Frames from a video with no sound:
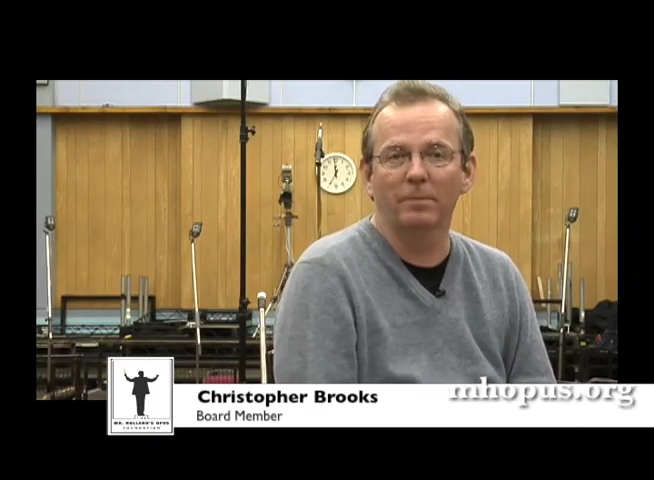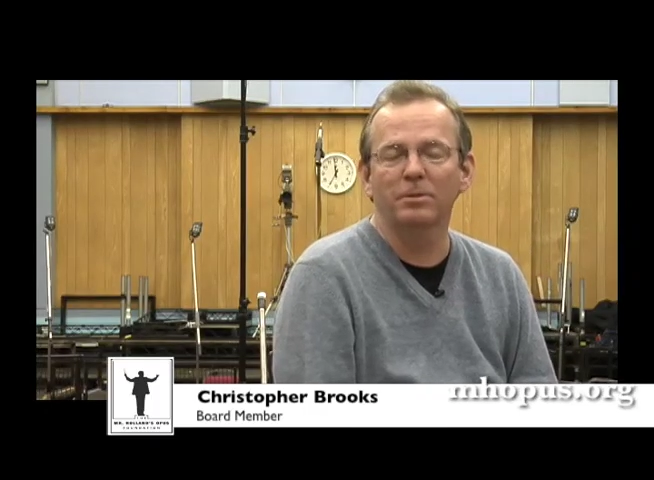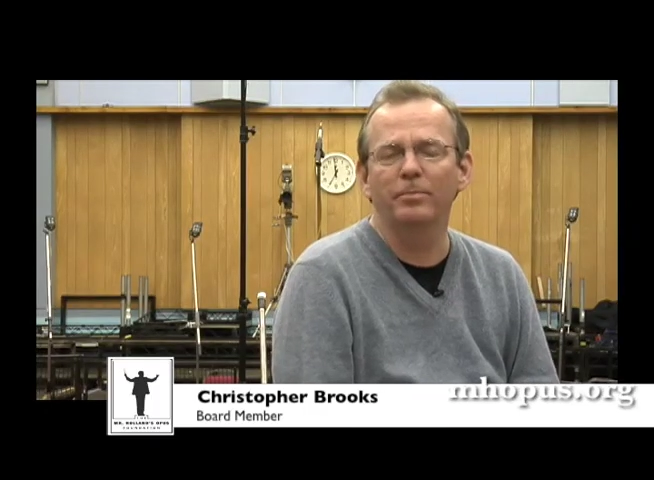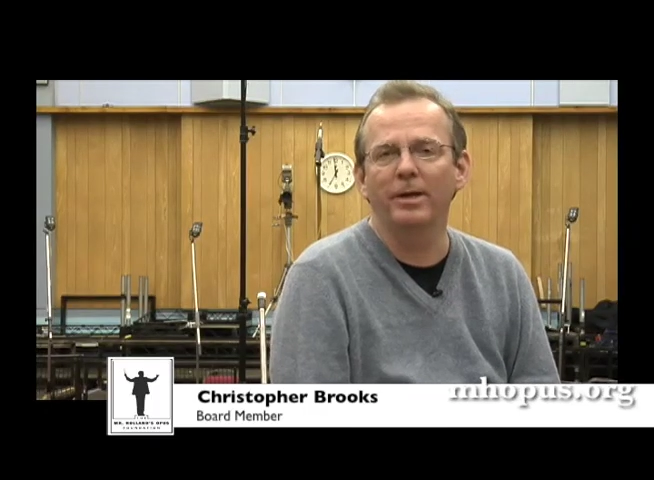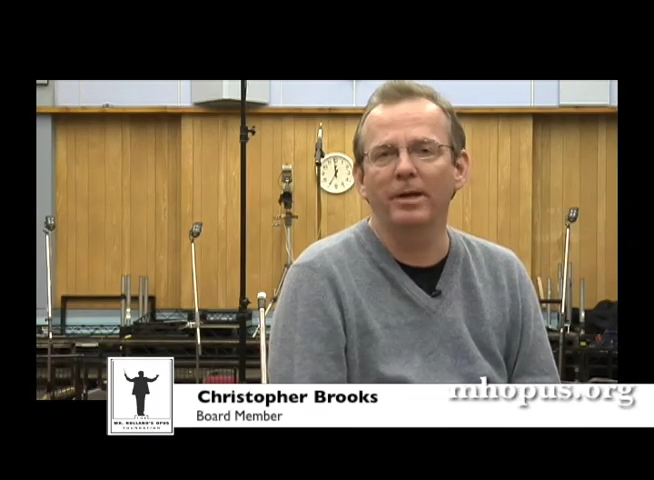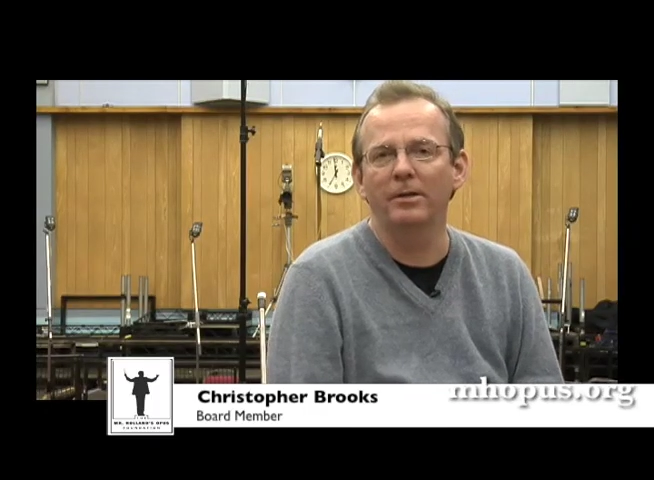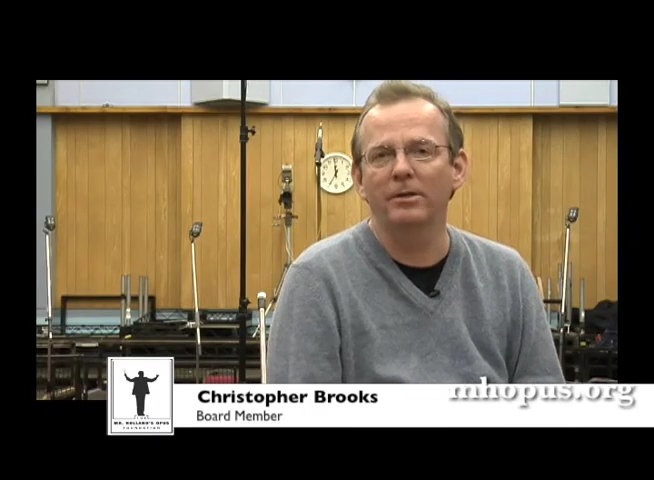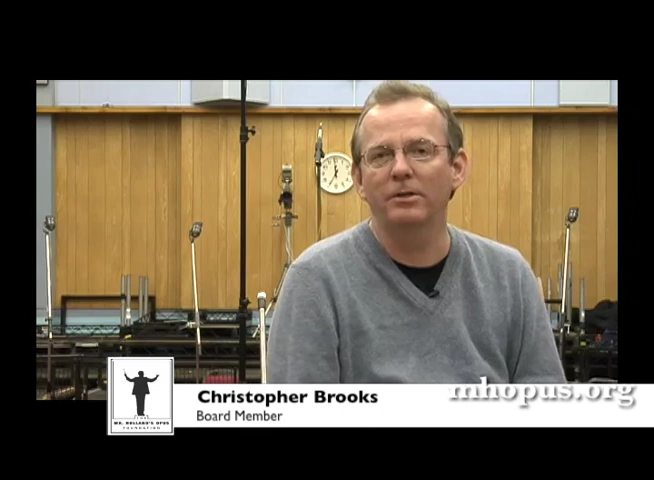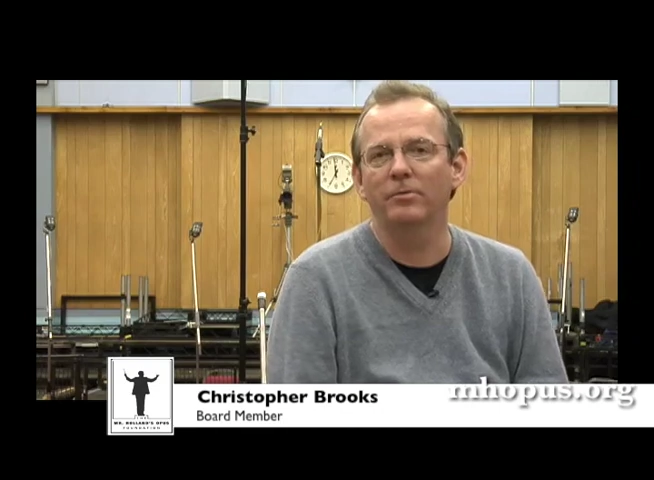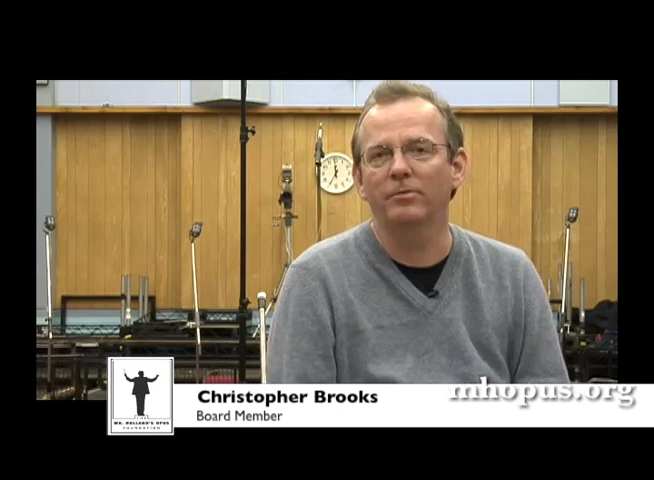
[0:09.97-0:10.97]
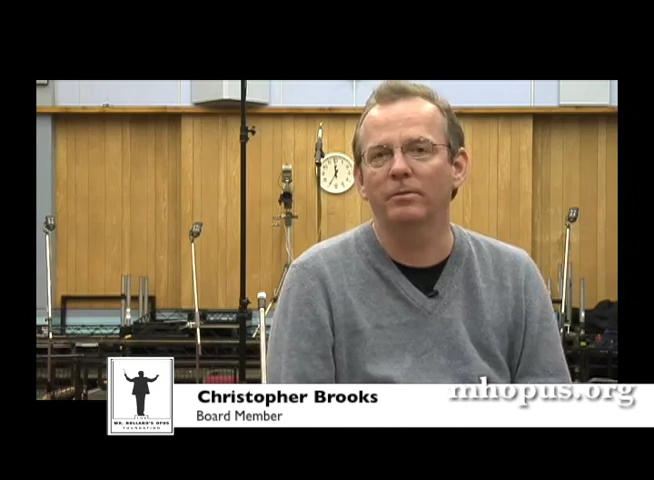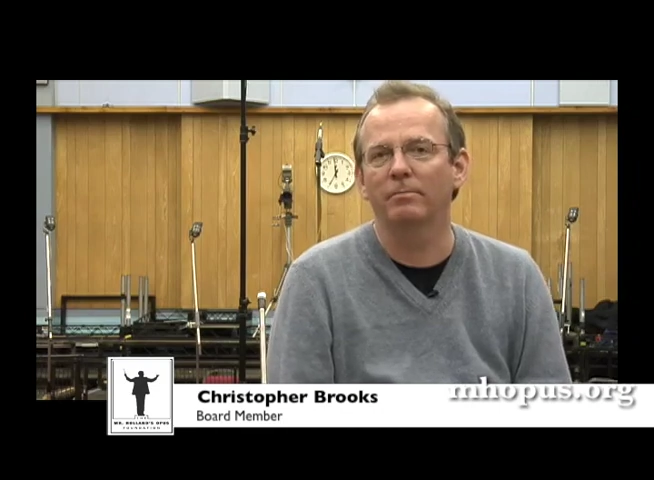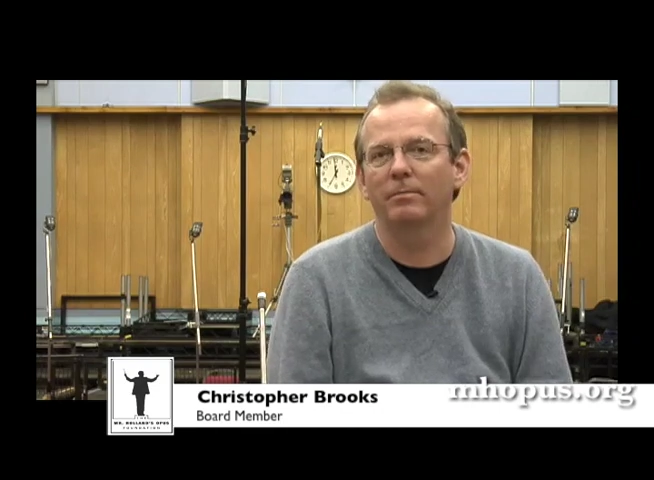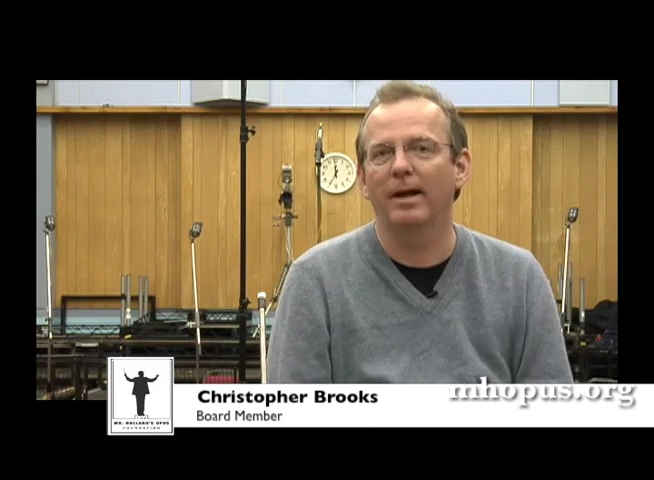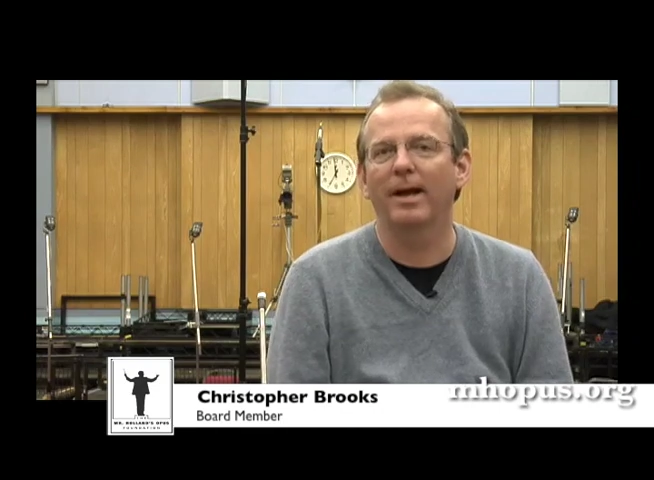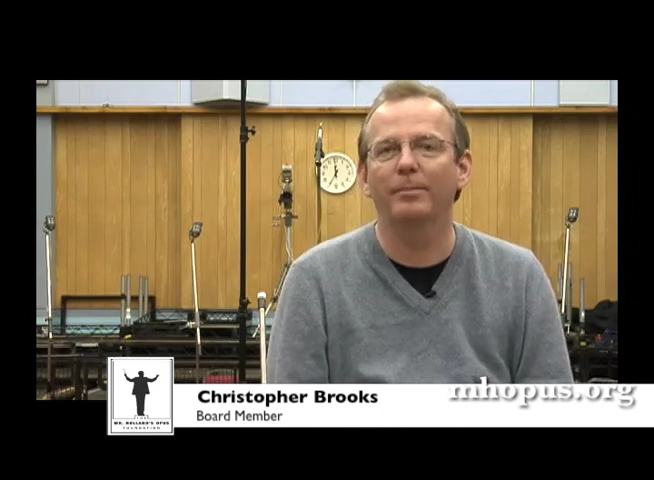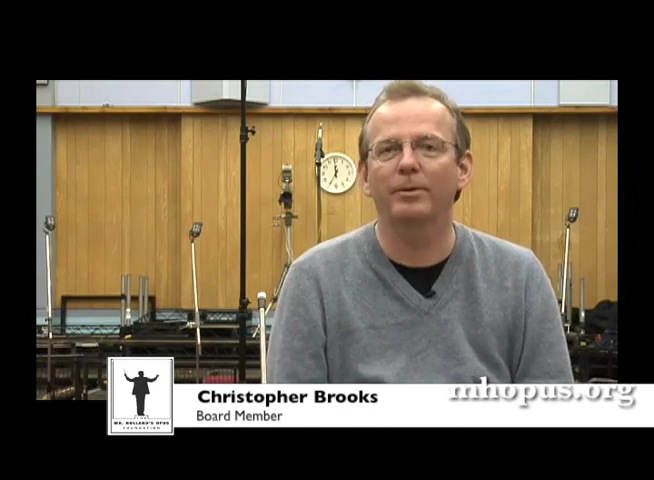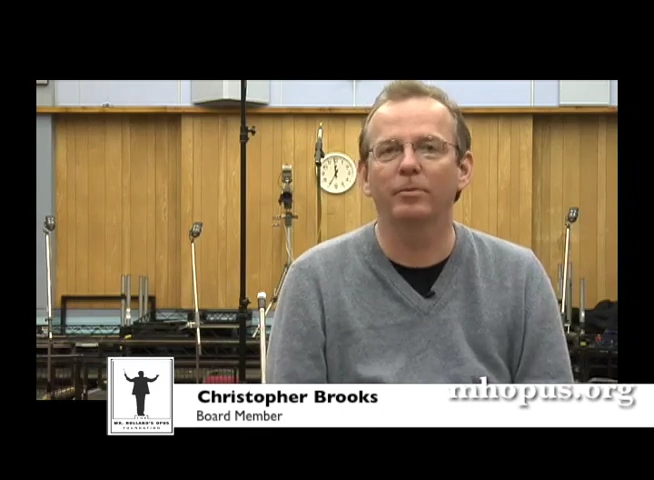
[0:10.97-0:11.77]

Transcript: I'm speaking to you from Abbey